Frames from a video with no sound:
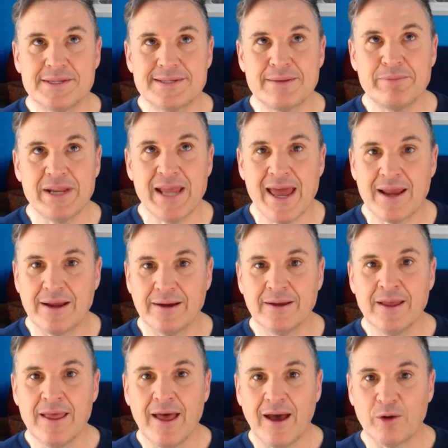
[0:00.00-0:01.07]
somebody had a
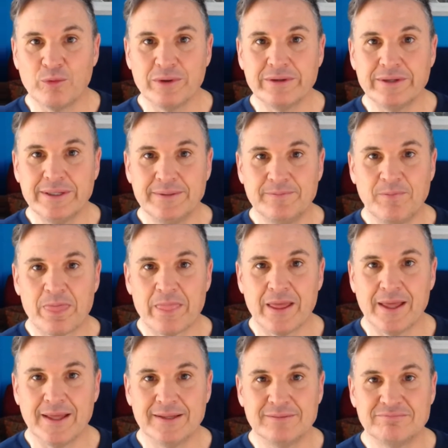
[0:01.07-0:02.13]
really
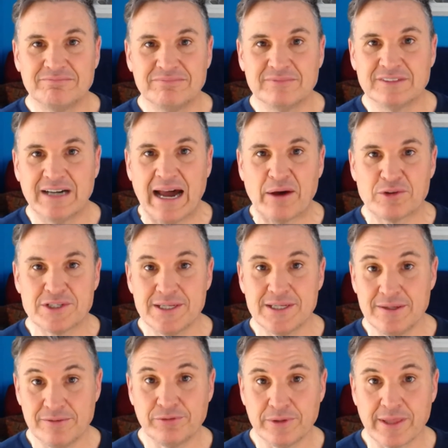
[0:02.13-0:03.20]

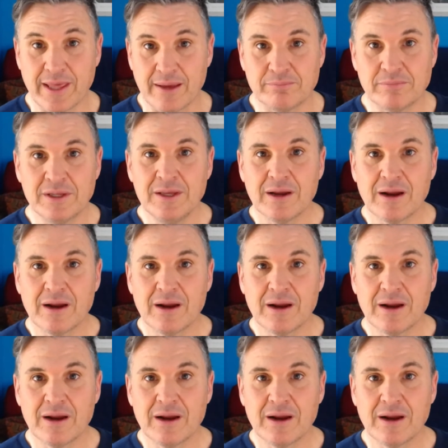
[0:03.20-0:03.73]
lousy, for them,